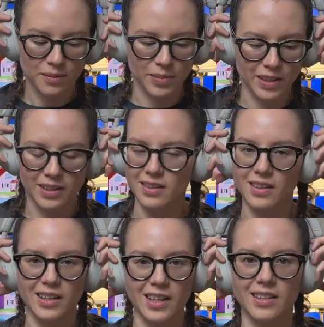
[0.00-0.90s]
But
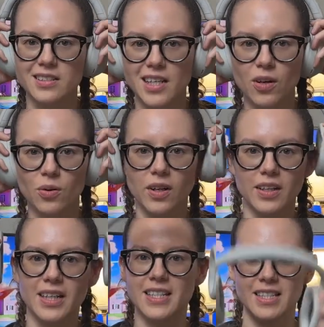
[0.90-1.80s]
again, sound
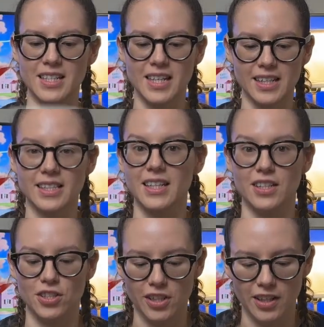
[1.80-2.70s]
quality is the next
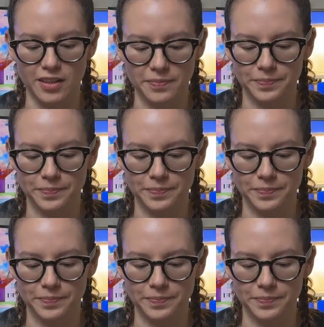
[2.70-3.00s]
thing to check out.